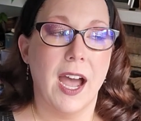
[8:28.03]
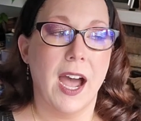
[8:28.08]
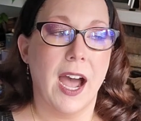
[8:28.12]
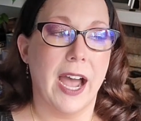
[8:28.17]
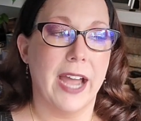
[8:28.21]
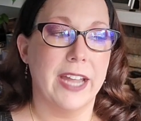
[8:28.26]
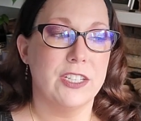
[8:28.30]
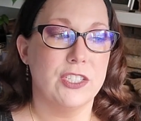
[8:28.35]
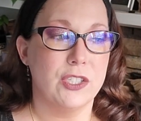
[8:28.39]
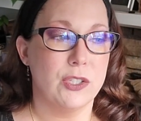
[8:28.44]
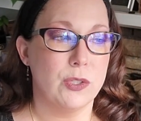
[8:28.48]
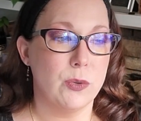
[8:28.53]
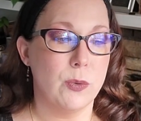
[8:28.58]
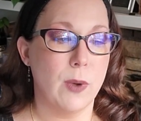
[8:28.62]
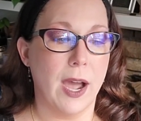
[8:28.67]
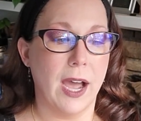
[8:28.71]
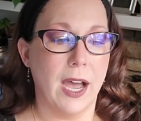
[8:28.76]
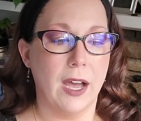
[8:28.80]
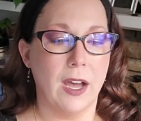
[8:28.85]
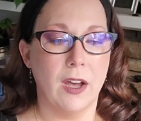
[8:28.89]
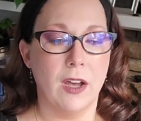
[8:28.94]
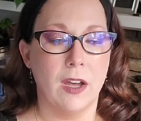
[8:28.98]
I do
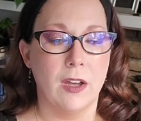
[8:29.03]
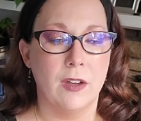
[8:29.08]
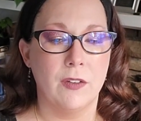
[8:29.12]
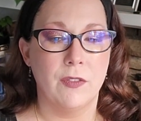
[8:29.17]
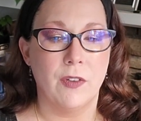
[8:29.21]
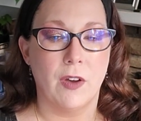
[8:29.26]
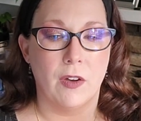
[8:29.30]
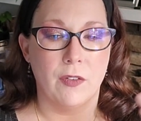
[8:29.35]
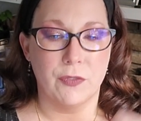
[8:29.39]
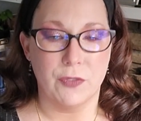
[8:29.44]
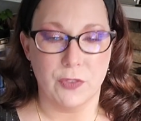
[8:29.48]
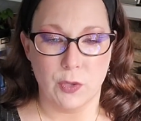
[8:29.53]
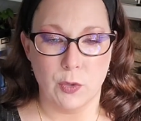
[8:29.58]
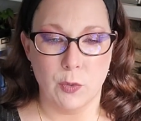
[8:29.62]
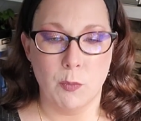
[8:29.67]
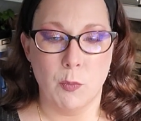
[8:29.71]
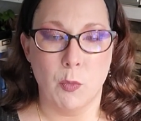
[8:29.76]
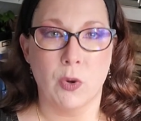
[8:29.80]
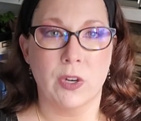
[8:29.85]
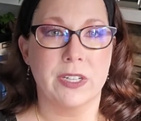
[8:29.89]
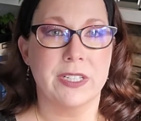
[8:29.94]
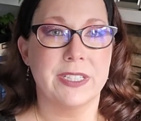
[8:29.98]
have a few
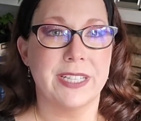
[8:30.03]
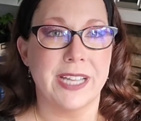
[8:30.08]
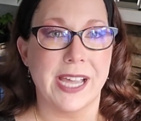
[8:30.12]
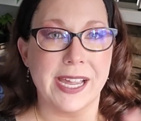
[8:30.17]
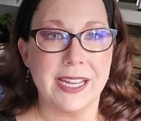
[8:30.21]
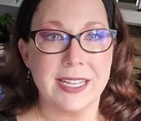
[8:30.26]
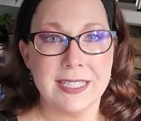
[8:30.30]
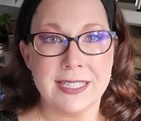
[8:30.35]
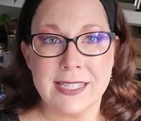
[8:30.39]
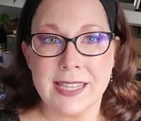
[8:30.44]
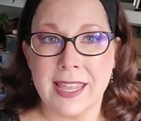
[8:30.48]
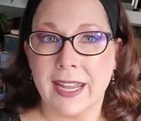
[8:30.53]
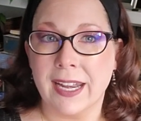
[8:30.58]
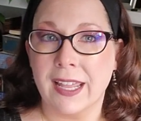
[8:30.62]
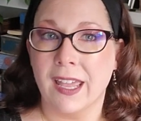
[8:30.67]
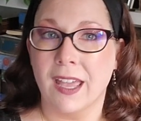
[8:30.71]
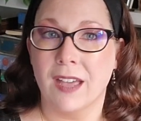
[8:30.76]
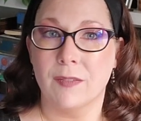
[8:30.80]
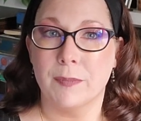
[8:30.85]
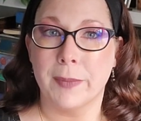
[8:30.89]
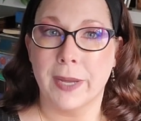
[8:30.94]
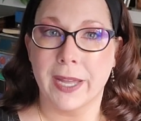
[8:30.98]
more decks that I
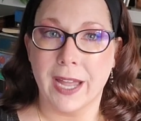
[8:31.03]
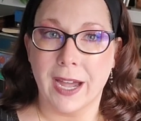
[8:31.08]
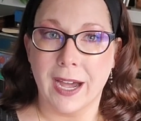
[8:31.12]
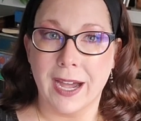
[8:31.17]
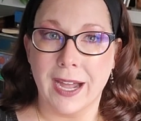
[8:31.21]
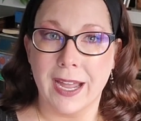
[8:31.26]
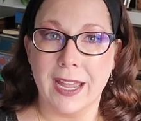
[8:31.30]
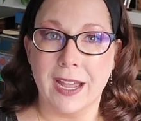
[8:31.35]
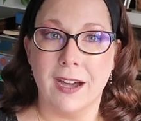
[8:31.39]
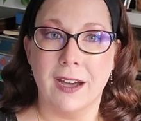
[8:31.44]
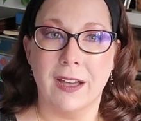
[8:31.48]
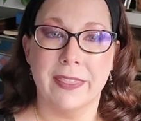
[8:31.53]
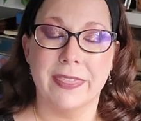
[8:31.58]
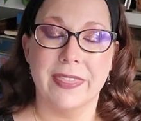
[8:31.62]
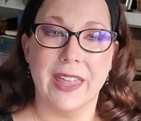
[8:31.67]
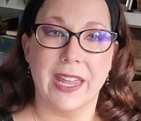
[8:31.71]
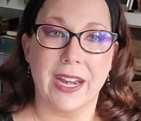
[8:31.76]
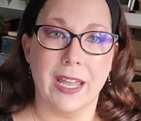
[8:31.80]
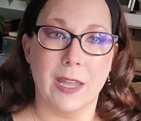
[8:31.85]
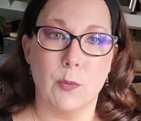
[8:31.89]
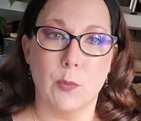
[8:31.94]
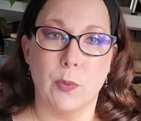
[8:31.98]
have my eye on
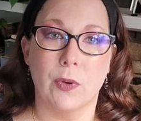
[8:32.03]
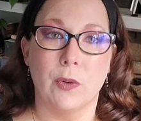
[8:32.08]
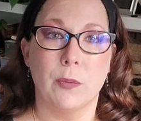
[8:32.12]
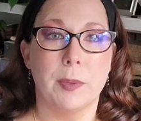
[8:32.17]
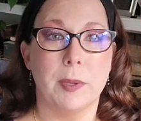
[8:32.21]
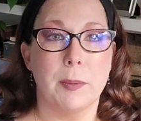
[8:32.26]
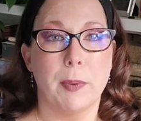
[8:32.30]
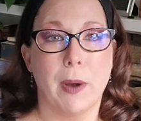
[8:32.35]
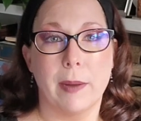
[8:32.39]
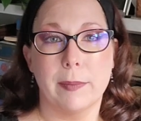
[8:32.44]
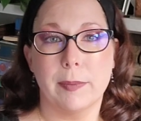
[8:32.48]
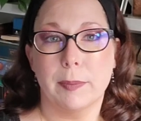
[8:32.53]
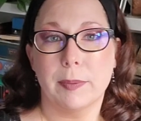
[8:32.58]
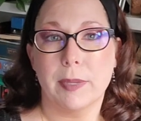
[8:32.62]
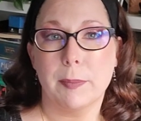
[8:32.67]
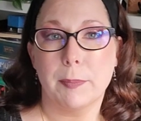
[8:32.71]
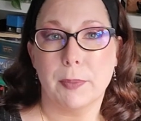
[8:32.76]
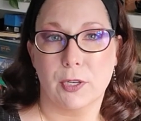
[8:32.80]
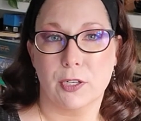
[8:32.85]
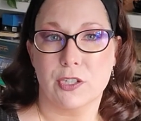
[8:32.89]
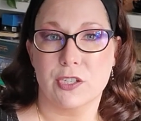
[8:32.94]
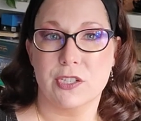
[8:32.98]
that I will be probably
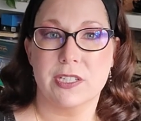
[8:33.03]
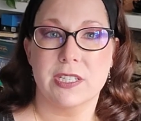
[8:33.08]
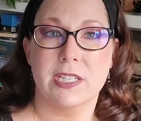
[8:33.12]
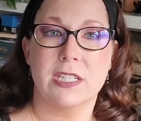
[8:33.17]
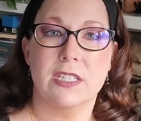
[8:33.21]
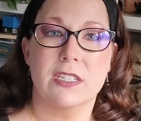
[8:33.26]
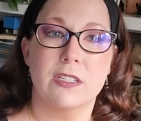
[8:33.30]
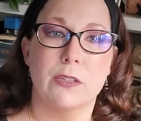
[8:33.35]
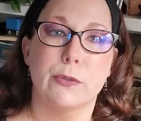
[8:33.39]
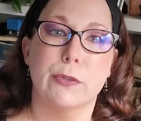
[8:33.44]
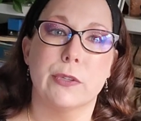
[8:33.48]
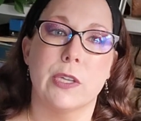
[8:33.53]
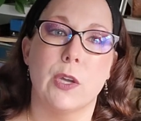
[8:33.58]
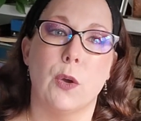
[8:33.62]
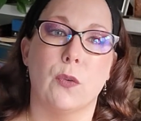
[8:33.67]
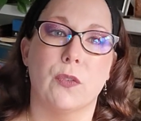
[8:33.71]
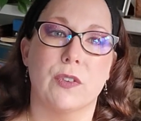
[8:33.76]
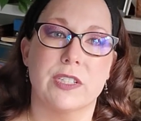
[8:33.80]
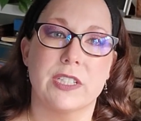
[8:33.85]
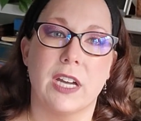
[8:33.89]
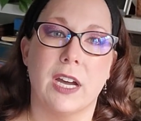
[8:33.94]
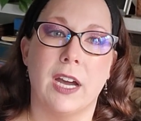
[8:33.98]
purchasing slowly
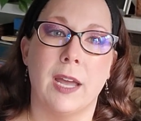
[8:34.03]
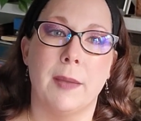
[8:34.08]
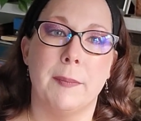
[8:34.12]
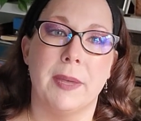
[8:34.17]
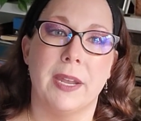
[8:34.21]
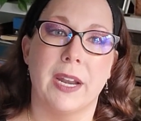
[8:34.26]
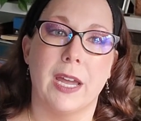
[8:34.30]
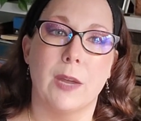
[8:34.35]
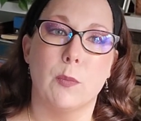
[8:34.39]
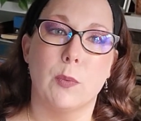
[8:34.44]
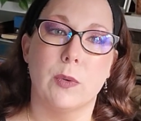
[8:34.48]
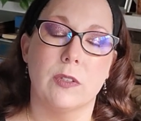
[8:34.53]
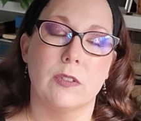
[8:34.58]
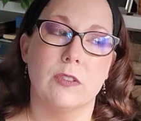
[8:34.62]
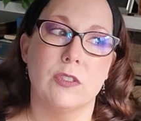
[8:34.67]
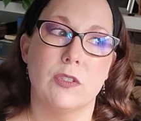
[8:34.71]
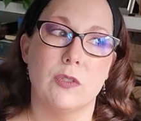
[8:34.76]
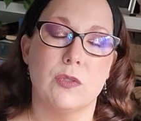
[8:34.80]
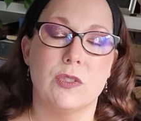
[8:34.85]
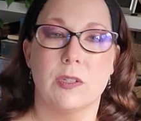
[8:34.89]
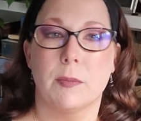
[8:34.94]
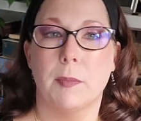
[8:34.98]
over time and I will
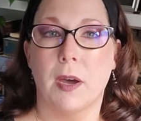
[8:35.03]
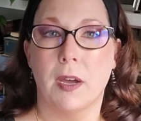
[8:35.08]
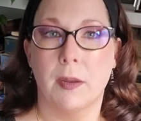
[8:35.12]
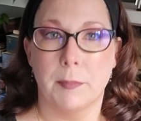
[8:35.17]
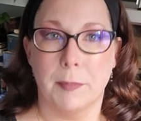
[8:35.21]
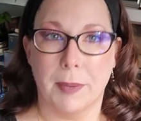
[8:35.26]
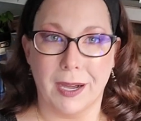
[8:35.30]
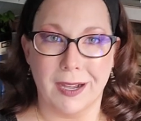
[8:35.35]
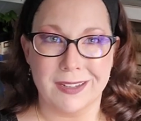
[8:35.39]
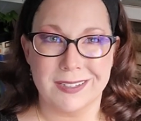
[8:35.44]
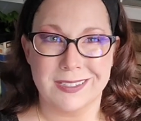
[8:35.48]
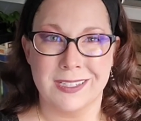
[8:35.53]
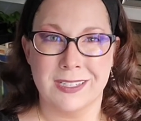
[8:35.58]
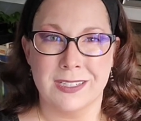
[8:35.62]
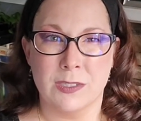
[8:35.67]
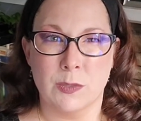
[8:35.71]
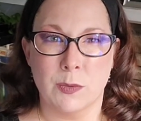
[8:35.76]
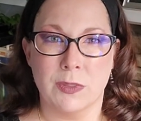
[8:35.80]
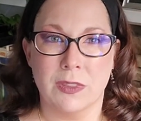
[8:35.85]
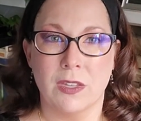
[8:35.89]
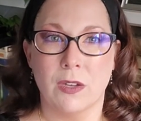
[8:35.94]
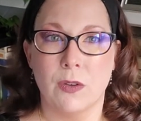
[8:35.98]
do some unboxings
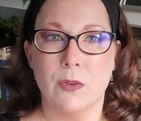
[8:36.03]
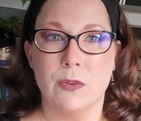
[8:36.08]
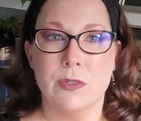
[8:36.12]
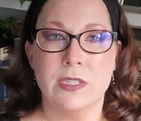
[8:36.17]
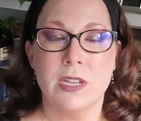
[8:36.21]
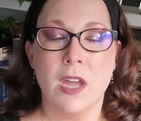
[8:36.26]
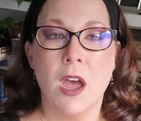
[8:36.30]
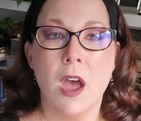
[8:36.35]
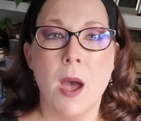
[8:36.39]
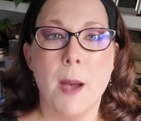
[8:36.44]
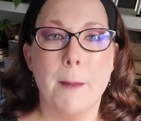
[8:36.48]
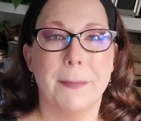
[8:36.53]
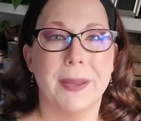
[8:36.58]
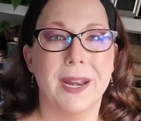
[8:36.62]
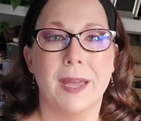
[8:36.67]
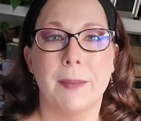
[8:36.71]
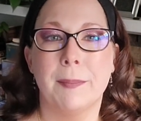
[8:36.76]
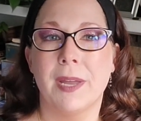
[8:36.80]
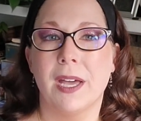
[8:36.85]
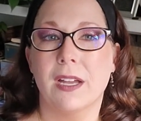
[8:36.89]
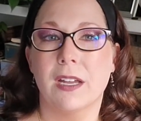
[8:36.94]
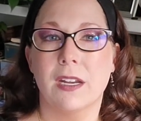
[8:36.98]
with those, but
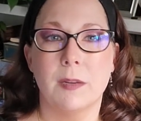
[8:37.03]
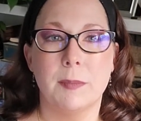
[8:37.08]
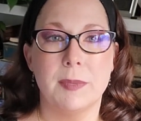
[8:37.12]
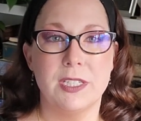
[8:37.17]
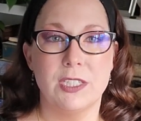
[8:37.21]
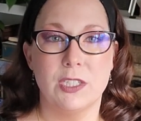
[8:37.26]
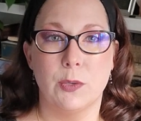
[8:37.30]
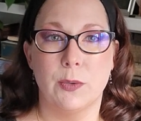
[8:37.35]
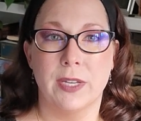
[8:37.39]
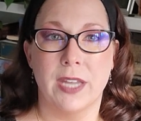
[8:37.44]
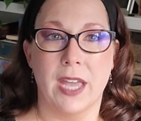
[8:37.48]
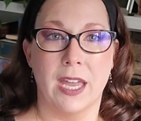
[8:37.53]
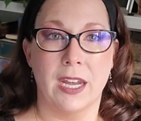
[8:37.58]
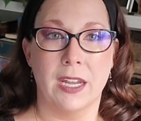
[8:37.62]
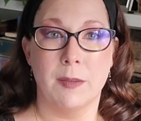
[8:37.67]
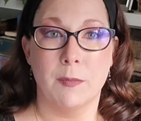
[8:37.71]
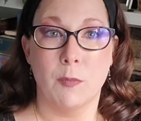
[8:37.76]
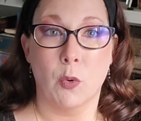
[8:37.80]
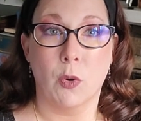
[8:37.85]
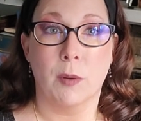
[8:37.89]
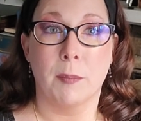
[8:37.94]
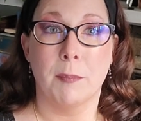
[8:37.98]
I'm not gonna be doing any
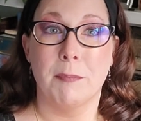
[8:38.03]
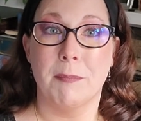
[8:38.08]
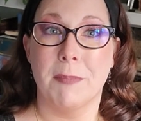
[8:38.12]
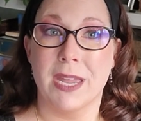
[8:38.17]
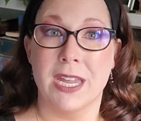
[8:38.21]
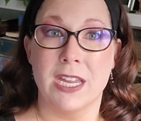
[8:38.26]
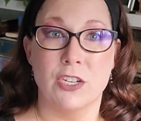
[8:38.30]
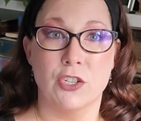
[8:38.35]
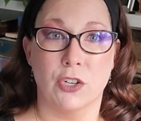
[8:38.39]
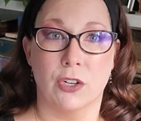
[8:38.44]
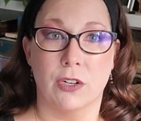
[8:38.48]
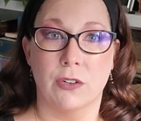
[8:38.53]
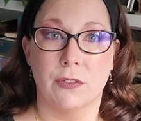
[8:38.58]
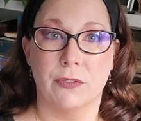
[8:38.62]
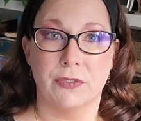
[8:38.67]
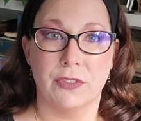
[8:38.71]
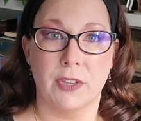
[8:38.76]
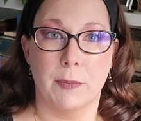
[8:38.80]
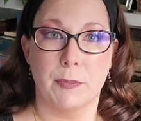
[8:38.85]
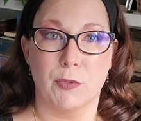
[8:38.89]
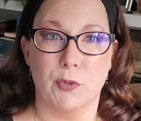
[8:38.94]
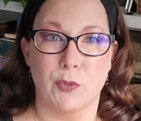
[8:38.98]
more major
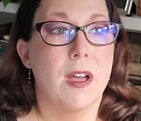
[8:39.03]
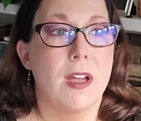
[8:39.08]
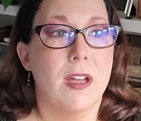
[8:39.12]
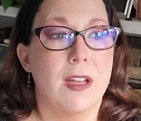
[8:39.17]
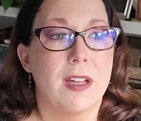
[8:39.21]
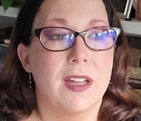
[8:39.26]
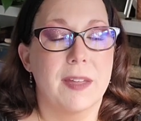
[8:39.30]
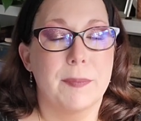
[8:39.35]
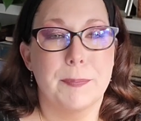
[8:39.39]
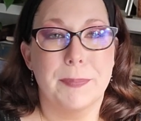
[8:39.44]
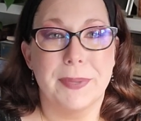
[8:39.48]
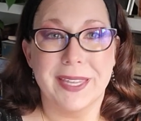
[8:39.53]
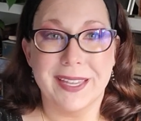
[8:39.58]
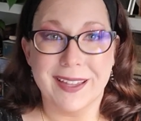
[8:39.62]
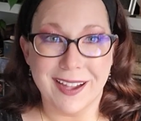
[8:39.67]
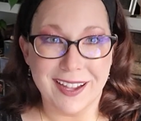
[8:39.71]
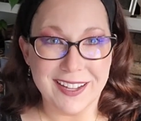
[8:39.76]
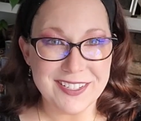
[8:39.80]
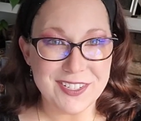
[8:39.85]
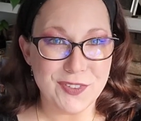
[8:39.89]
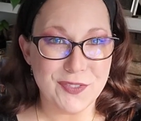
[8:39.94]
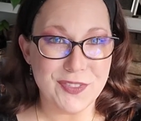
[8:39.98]
flip throughs.
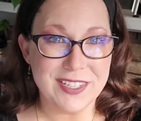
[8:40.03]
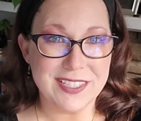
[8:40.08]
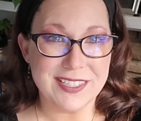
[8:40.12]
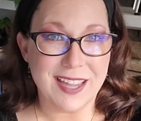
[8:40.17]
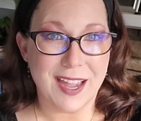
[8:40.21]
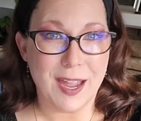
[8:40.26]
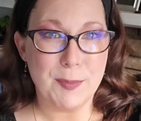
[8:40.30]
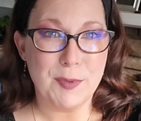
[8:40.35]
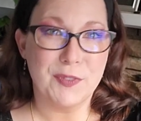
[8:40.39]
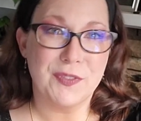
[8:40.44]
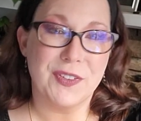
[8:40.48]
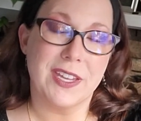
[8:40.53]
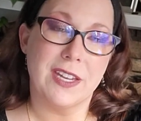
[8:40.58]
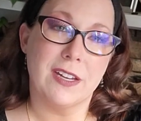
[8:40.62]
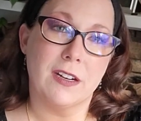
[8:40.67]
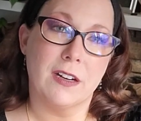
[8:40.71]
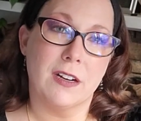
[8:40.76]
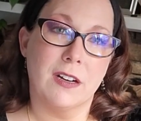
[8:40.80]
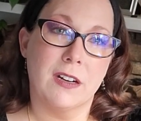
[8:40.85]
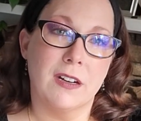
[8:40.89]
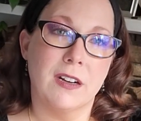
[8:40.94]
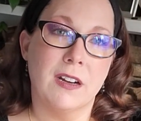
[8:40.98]
Because of this time of
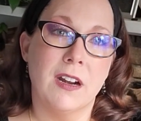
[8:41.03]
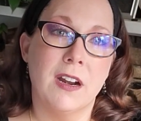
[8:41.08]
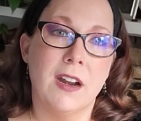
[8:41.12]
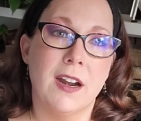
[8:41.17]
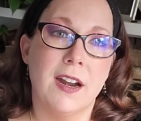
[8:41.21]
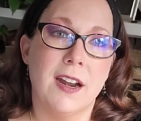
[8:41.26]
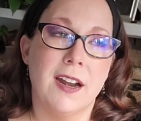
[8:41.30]
year,